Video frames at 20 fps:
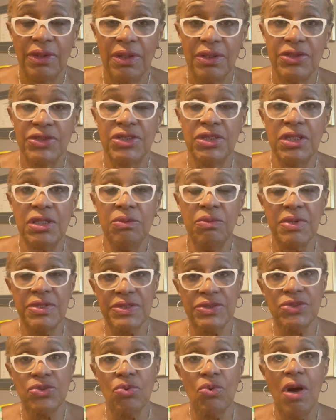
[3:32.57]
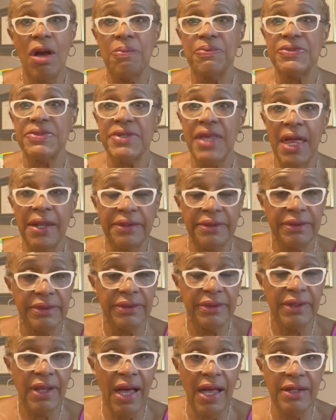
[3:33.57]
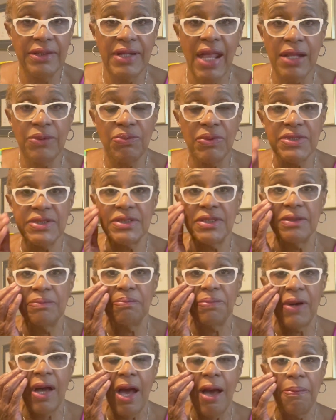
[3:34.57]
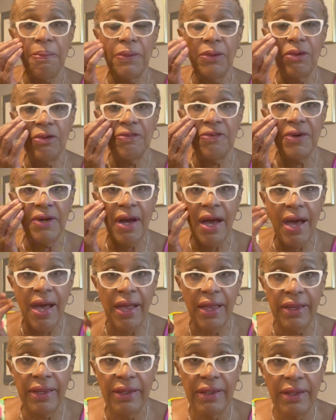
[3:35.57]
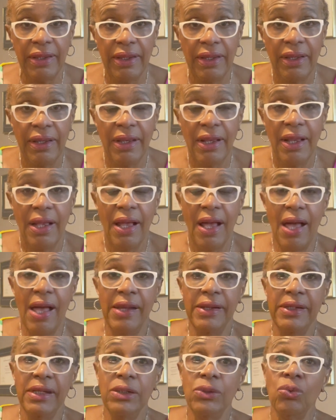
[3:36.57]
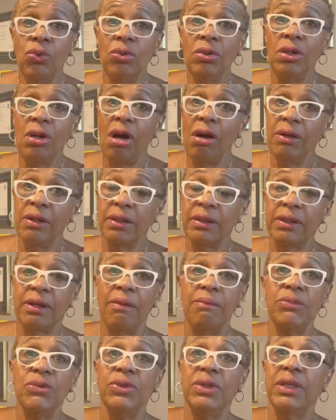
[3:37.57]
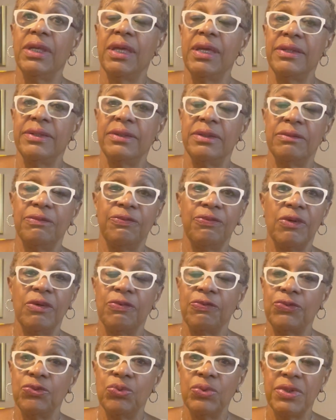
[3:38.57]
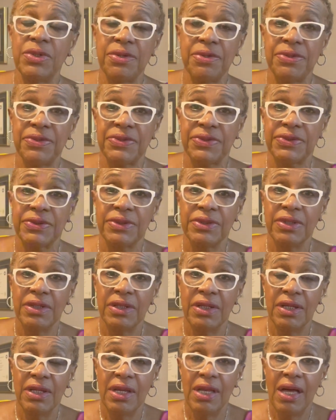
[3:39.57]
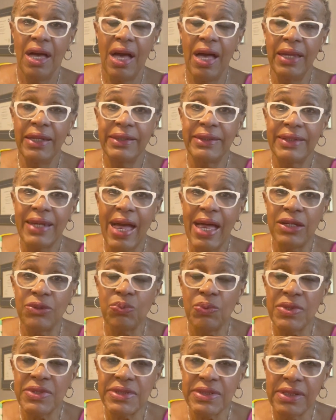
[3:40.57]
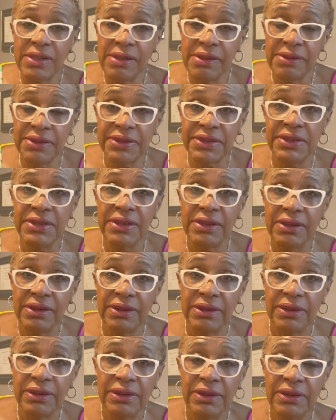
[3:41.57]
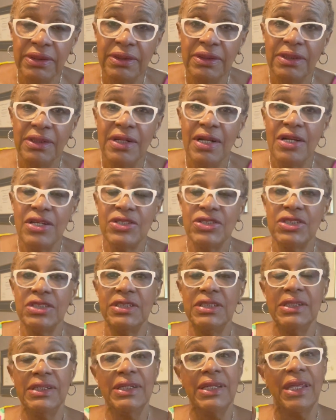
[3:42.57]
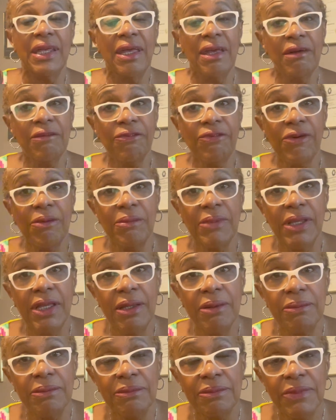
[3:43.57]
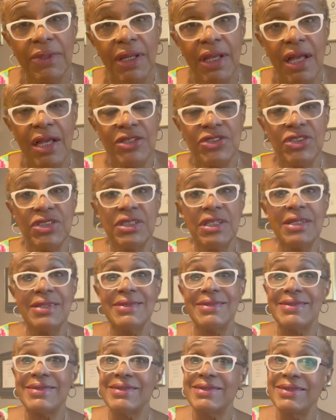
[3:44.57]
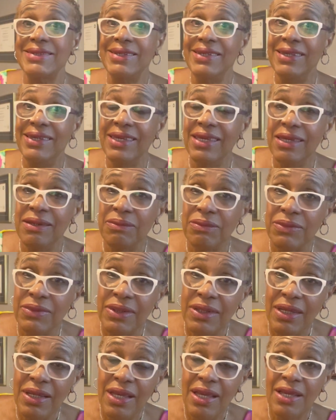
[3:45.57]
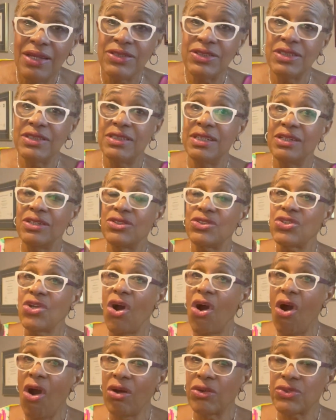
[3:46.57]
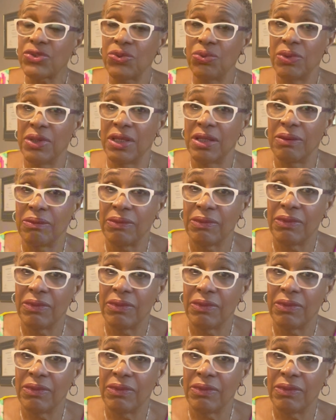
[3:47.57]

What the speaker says: She was so upset, and that was the apple of her eye. And they no longer communicated for a few years. And that was hurting her. She didn't hear from him. She didn't see him. She didn't talk to him.